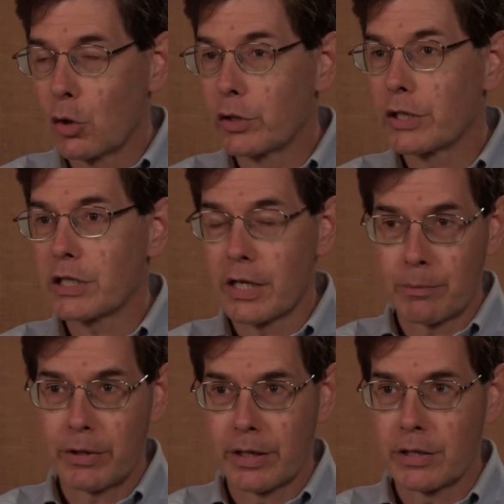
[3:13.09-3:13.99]
go to the
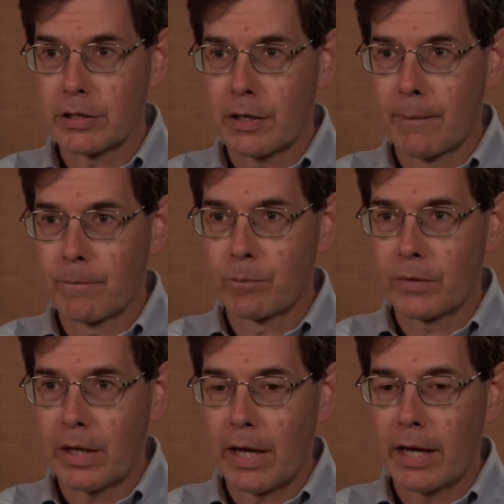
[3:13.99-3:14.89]
same place
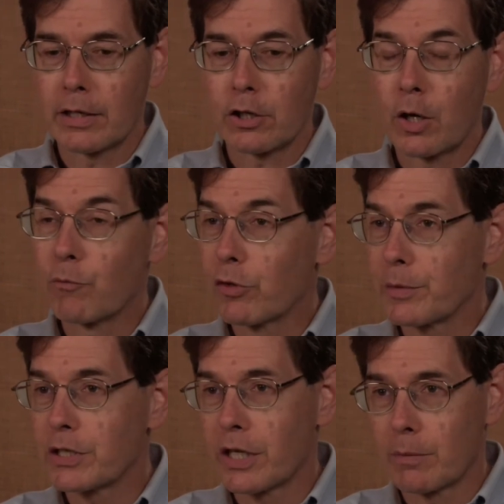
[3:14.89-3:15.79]
and come
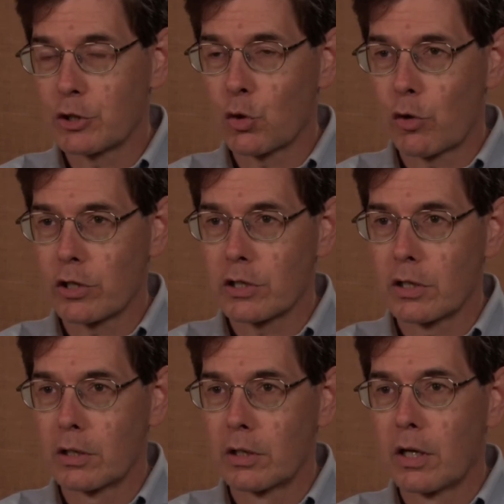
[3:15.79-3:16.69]
from the same source.